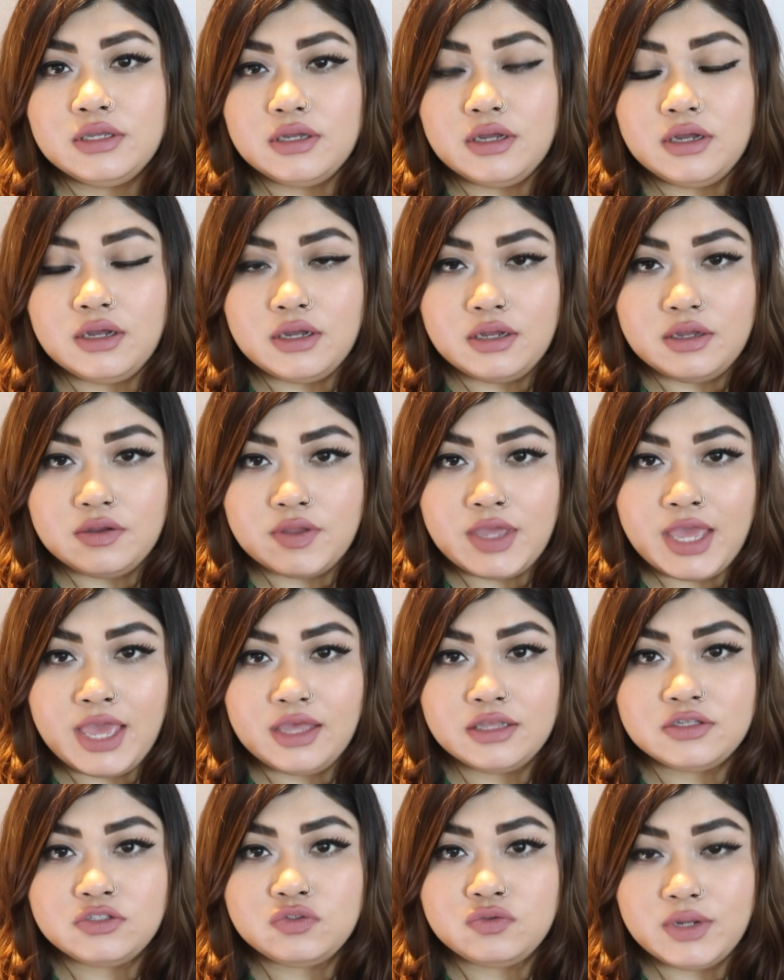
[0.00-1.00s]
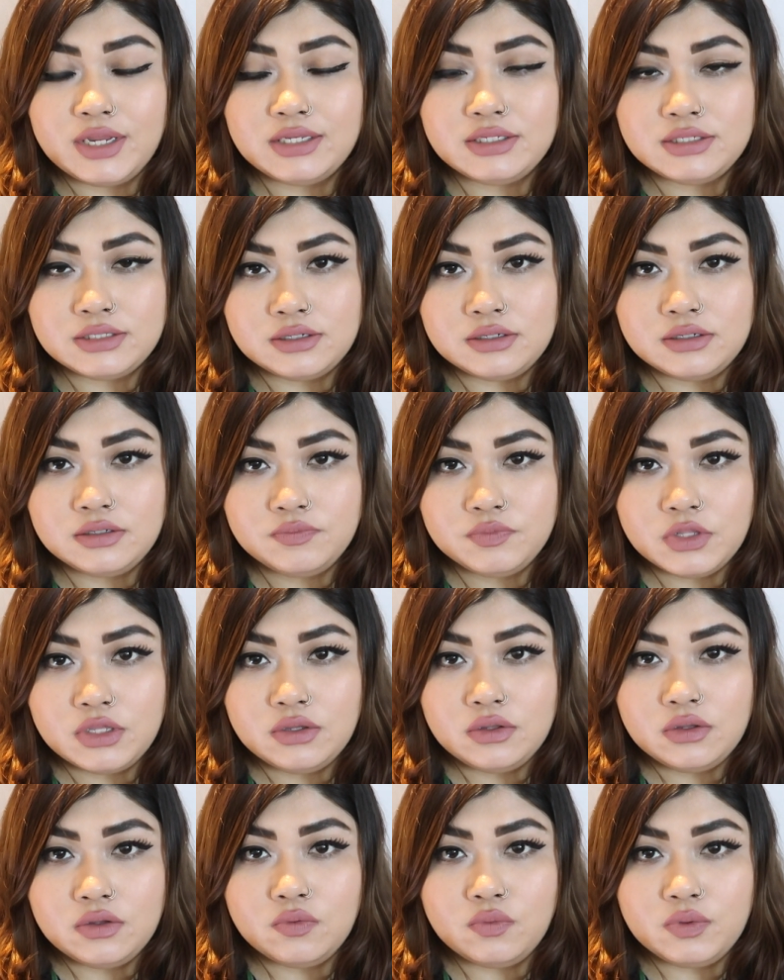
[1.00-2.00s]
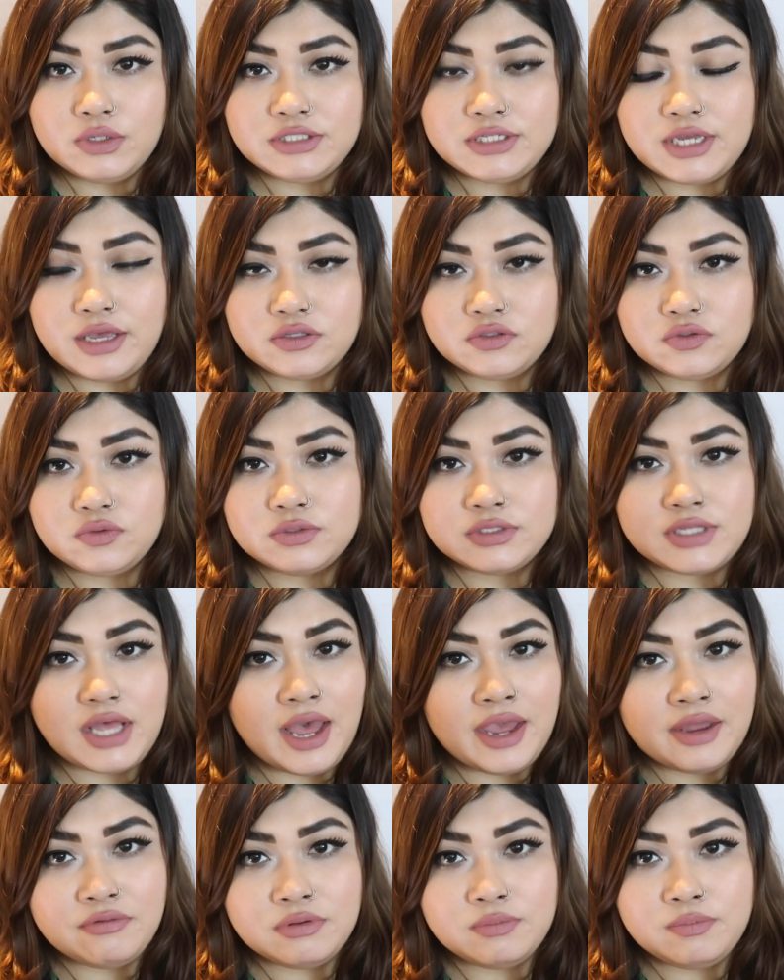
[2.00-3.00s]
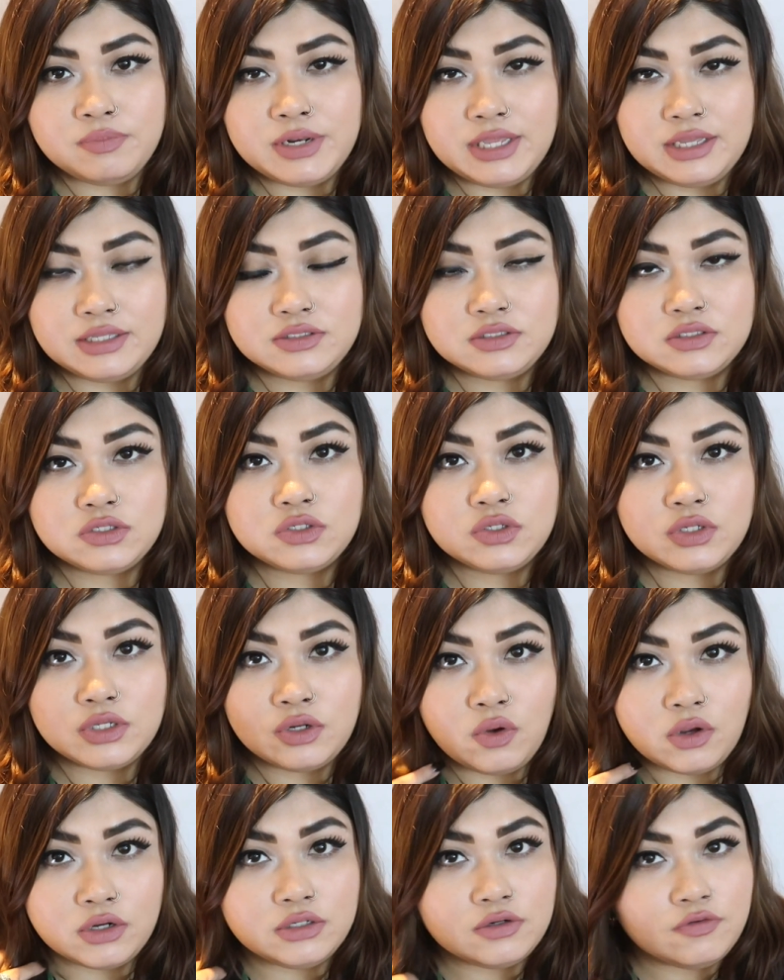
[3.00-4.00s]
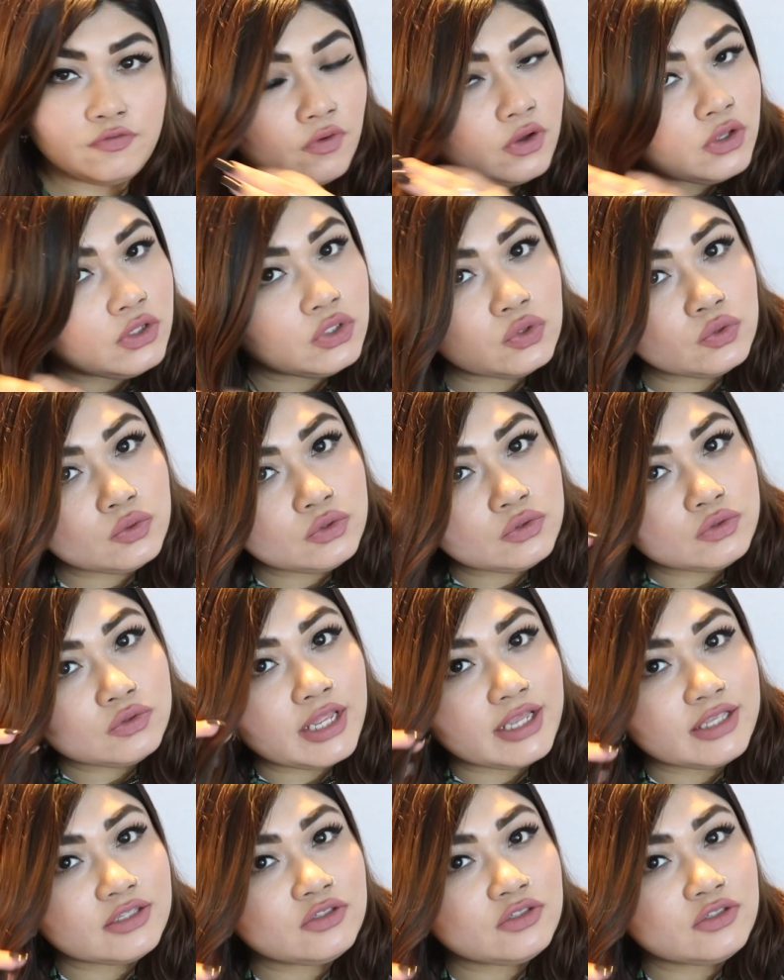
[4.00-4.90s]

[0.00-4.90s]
hair straightener which has those iron plates in order for you to like